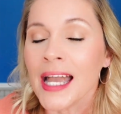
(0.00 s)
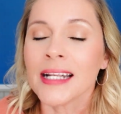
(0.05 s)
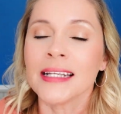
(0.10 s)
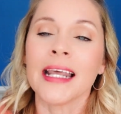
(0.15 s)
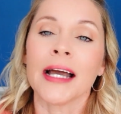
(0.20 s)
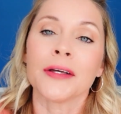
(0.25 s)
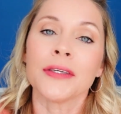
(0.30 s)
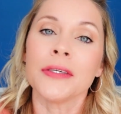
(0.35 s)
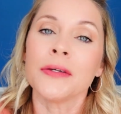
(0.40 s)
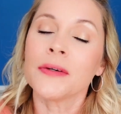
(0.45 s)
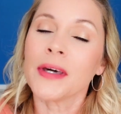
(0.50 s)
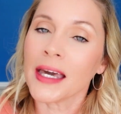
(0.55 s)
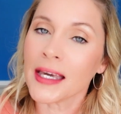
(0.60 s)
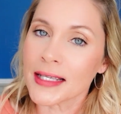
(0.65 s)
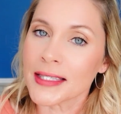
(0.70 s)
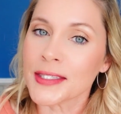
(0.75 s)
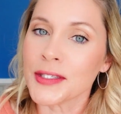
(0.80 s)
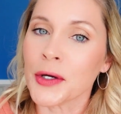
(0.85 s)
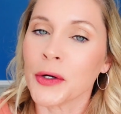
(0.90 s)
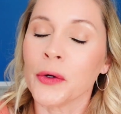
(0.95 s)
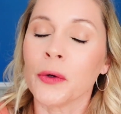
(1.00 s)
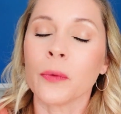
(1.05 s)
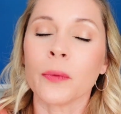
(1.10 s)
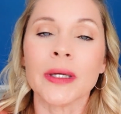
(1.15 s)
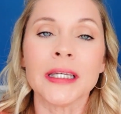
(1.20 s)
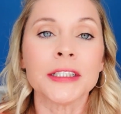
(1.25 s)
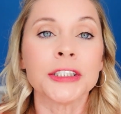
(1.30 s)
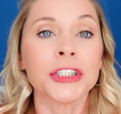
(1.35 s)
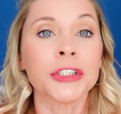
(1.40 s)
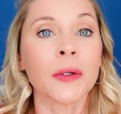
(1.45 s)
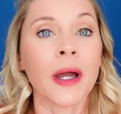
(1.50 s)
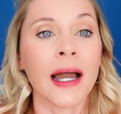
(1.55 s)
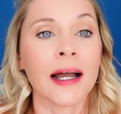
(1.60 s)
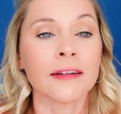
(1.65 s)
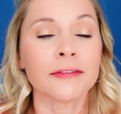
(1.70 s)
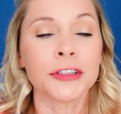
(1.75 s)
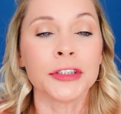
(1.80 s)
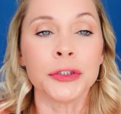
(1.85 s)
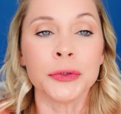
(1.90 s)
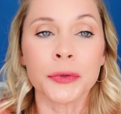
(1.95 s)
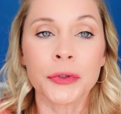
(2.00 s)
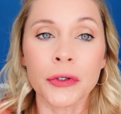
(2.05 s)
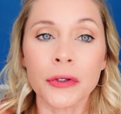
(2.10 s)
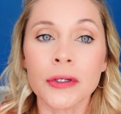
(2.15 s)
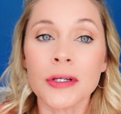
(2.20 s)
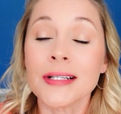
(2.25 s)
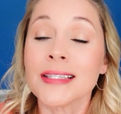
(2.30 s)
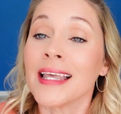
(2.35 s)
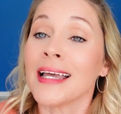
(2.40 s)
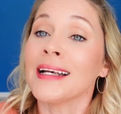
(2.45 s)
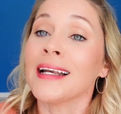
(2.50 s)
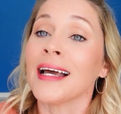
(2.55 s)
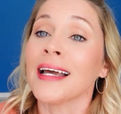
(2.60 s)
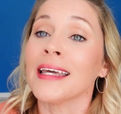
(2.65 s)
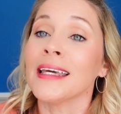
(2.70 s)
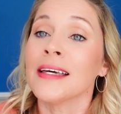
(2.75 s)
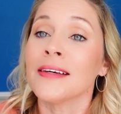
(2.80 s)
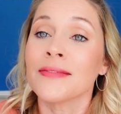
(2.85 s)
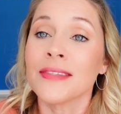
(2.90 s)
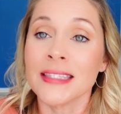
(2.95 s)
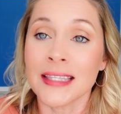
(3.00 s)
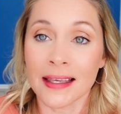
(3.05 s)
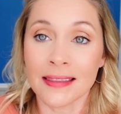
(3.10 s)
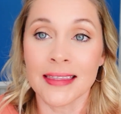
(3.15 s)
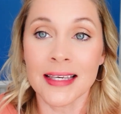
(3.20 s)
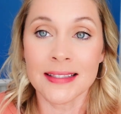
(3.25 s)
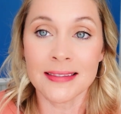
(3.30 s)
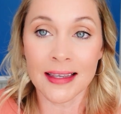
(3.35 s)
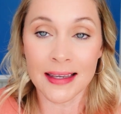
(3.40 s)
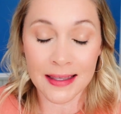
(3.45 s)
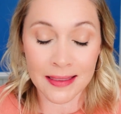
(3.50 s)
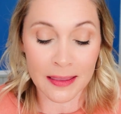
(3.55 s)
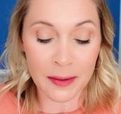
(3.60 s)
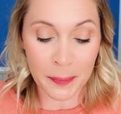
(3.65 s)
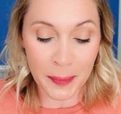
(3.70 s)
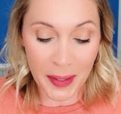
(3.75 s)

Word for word: Now, you guys know we do have two girls, and I have said this in the